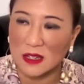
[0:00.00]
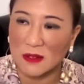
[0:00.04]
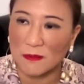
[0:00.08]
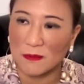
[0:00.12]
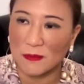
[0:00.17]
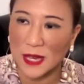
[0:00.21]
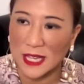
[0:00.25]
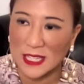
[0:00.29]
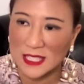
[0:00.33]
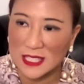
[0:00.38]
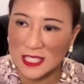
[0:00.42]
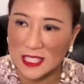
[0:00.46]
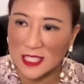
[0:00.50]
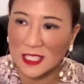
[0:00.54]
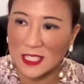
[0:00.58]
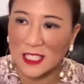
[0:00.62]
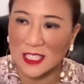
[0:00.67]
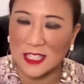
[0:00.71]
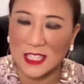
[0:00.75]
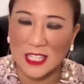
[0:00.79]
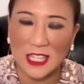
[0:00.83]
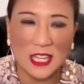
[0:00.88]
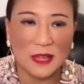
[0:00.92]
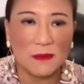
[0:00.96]
basically
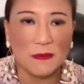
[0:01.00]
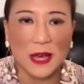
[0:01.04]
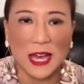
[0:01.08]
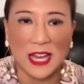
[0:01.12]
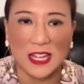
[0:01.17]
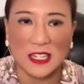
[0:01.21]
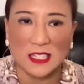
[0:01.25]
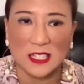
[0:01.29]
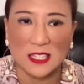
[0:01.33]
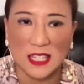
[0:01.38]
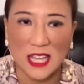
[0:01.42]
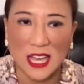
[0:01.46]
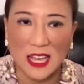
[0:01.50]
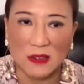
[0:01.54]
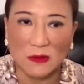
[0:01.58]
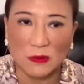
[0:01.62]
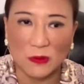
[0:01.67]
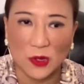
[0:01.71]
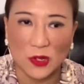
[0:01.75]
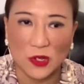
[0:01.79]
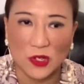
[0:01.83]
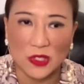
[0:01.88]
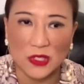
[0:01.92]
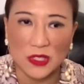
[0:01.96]
the impact of that
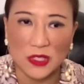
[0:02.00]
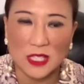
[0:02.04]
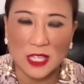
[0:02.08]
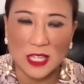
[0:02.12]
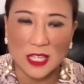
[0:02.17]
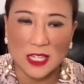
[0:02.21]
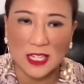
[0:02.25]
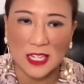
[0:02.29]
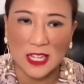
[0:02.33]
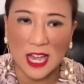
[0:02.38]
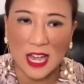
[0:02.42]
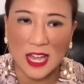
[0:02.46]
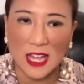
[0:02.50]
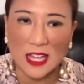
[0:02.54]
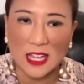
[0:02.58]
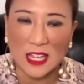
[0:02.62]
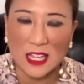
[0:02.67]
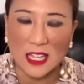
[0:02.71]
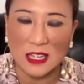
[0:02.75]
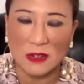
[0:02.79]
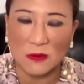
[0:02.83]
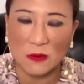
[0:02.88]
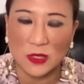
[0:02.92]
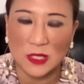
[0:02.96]
was it gave
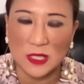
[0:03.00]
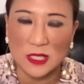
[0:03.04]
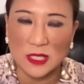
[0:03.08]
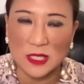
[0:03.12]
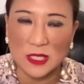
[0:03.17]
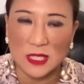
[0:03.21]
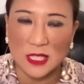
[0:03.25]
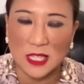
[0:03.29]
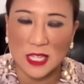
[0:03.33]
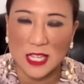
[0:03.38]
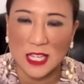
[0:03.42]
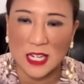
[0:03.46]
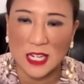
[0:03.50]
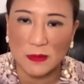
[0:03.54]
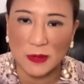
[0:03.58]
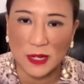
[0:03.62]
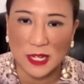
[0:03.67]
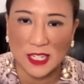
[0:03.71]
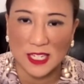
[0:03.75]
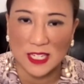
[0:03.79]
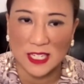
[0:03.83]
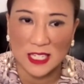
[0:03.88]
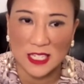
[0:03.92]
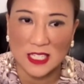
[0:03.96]
it was the
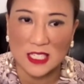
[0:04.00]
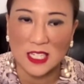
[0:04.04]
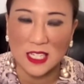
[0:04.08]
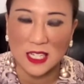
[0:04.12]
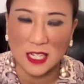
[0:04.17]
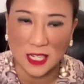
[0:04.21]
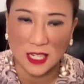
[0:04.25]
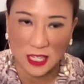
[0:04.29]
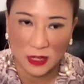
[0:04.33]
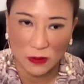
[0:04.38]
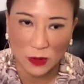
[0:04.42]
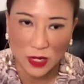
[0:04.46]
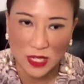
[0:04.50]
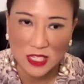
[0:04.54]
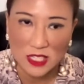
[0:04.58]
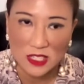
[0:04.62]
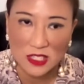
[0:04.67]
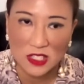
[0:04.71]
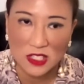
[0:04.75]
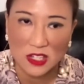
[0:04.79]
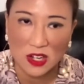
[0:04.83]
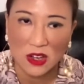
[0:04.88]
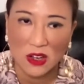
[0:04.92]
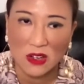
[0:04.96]
inability to clear winter
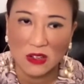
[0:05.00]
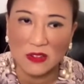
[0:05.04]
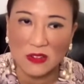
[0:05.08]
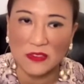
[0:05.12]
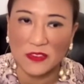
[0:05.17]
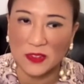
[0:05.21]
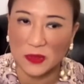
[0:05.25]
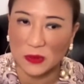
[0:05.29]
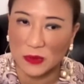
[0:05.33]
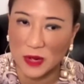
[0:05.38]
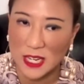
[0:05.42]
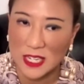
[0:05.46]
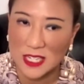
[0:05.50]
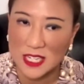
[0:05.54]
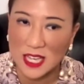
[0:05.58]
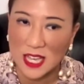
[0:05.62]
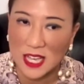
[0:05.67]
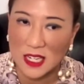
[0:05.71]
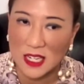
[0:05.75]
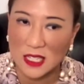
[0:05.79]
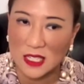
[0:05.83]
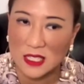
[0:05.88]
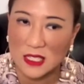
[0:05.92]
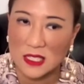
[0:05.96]
stock for
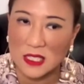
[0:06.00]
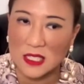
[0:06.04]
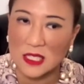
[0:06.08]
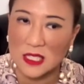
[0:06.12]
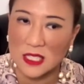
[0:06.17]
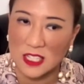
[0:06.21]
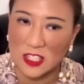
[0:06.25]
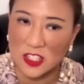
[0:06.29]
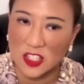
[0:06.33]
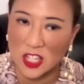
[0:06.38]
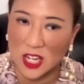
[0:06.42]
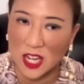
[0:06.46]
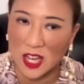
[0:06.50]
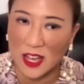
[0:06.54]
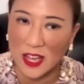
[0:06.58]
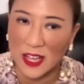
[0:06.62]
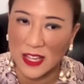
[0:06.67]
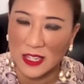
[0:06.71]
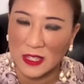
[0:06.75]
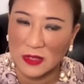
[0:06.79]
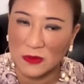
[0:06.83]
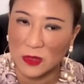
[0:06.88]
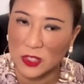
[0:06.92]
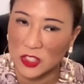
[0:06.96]
retailers in
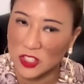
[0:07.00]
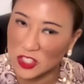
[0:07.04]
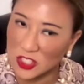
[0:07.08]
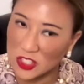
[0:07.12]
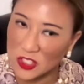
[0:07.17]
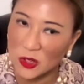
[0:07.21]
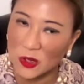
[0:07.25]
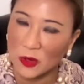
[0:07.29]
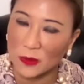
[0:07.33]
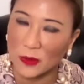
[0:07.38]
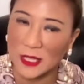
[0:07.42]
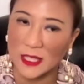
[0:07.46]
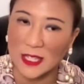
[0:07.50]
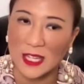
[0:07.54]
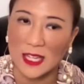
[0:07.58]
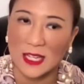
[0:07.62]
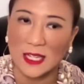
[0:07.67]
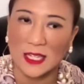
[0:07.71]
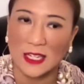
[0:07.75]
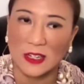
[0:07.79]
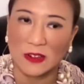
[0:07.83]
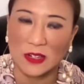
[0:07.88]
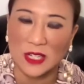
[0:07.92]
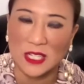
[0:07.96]
July, which is normally their
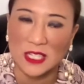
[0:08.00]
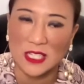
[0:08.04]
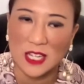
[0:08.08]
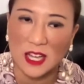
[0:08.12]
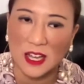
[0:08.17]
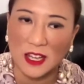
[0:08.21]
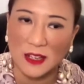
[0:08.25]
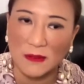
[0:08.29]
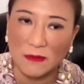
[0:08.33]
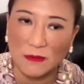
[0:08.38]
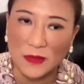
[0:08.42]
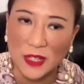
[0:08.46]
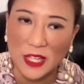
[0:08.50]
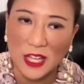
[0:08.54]
clearing time,